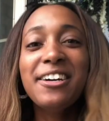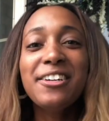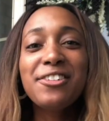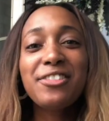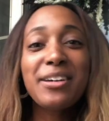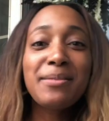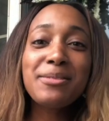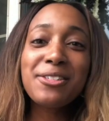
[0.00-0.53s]

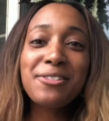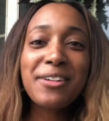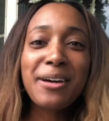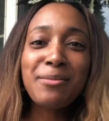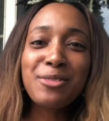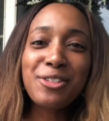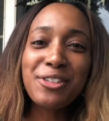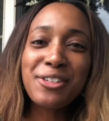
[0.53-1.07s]
Dreams do
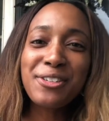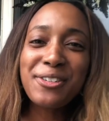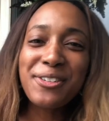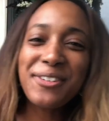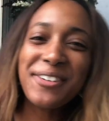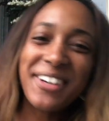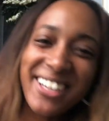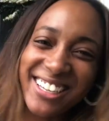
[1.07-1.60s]
come true.
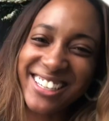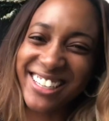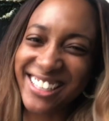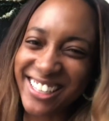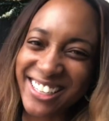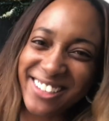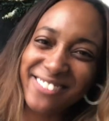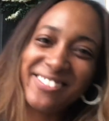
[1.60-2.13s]

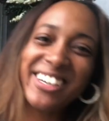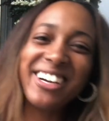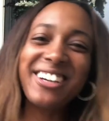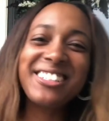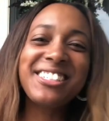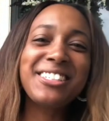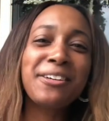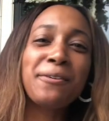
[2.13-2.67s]
We are
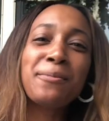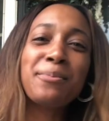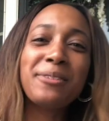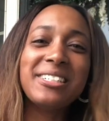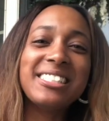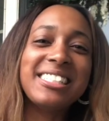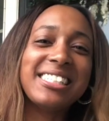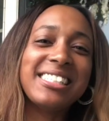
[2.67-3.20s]
still
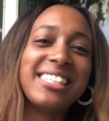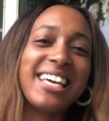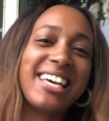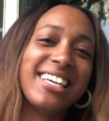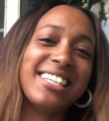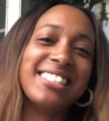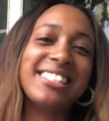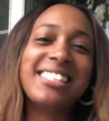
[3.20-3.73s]

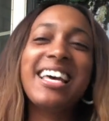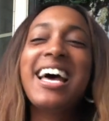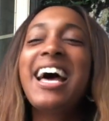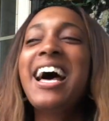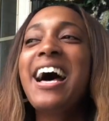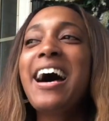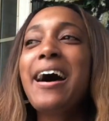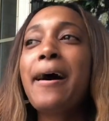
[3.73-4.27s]
princesses.
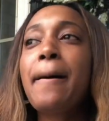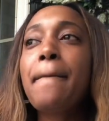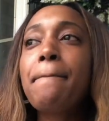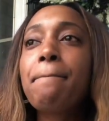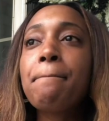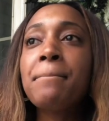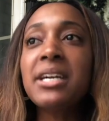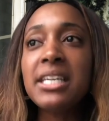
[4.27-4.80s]

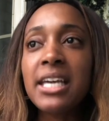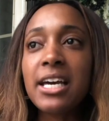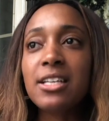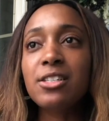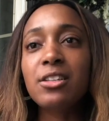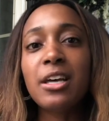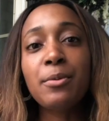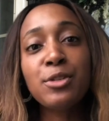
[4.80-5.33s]
But yeah,
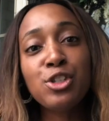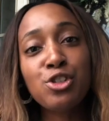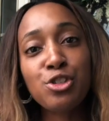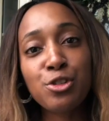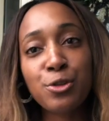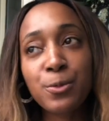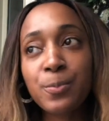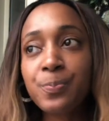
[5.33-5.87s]
so that was in
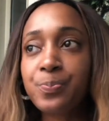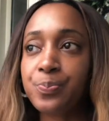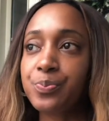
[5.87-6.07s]
June.